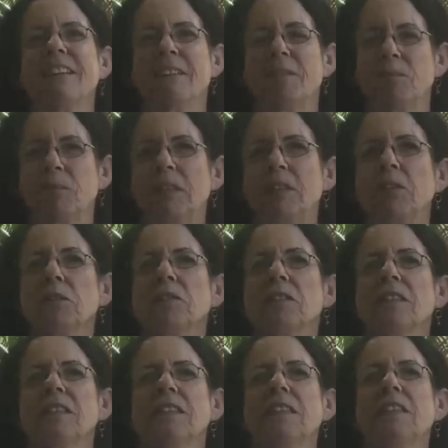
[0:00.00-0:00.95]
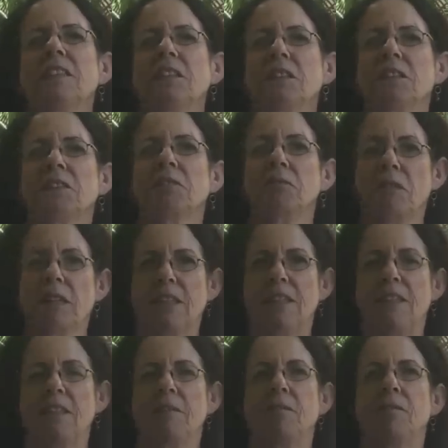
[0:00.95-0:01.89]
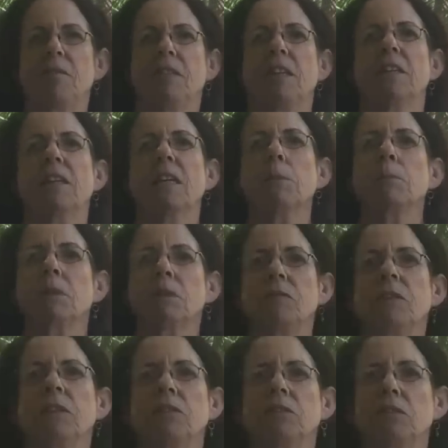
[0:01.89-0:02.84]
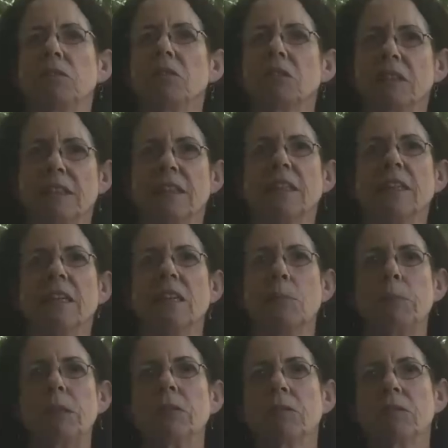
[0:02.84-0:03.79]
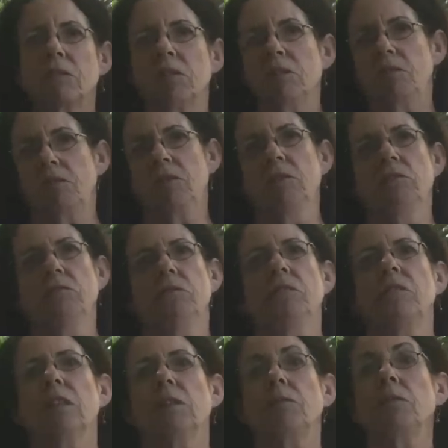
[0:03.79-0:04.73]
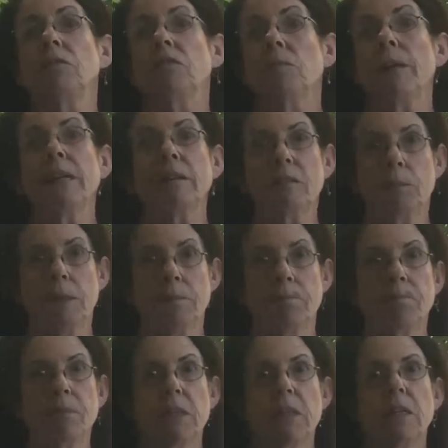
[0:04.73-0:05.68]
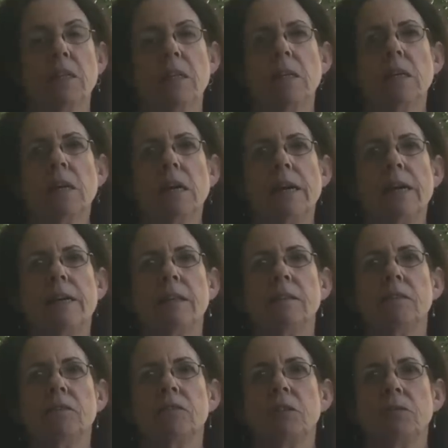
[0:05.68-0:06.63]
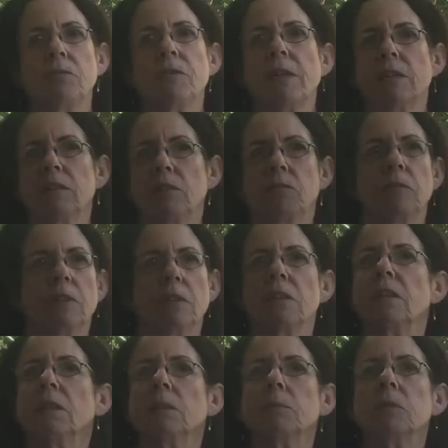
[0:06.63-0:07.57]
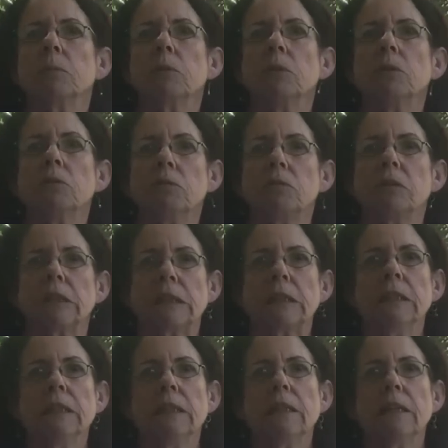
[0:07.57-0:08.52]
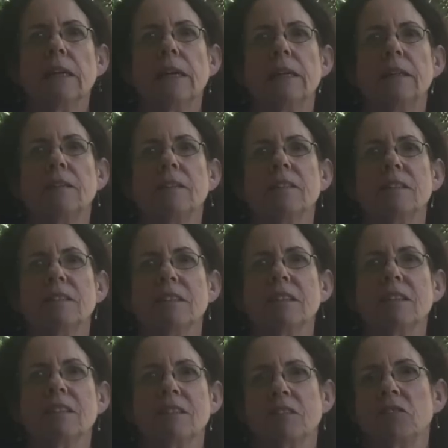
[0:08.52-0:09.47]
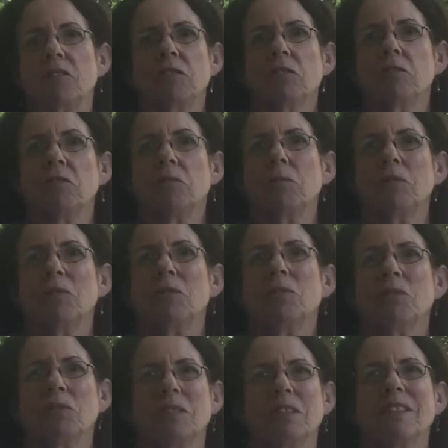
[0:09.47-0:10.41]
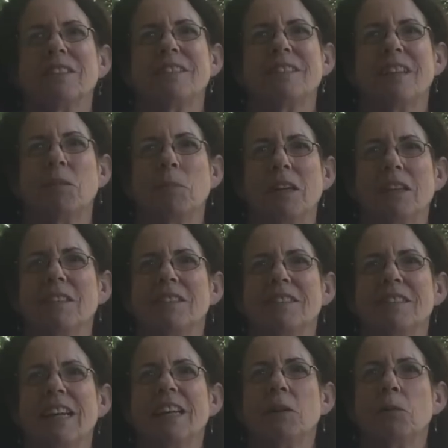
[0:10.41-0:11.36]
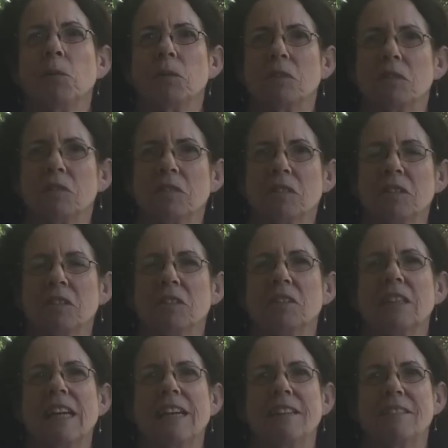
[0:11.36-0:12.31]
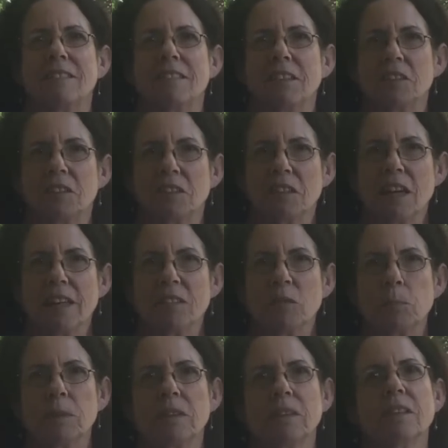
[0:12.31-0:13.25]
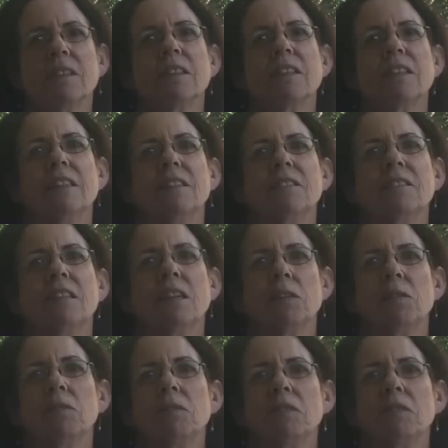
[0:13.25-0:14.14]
Yeah. Because Helene had learned Reiki a couple of years earlier because her children suffered from asthma. And she found it really helped them hugely. And the children were enjoying it so much, they wanted to learn, as did her husband. So